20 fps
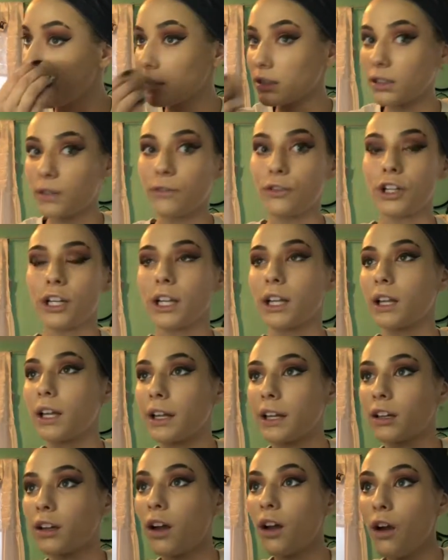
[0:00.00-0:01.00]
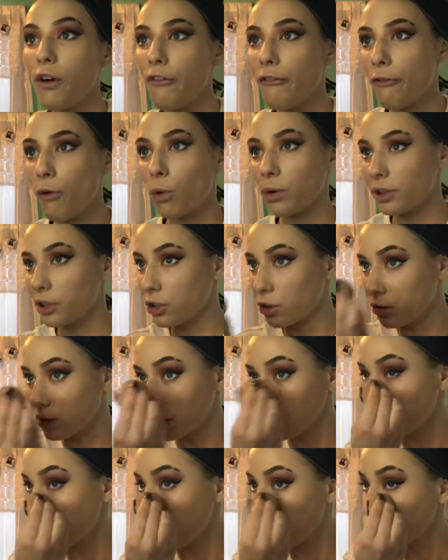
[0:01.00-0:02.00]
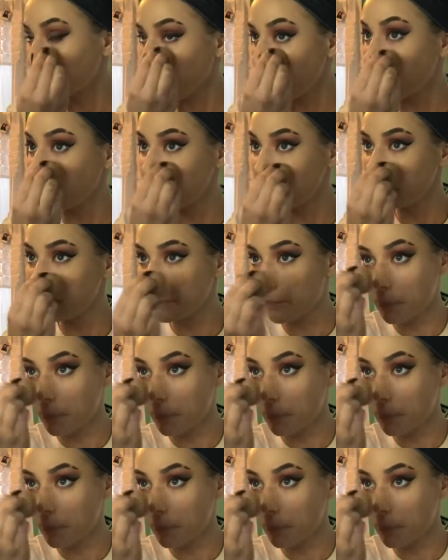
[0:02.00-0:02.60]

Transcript: It's freaking like 40 degrees outside.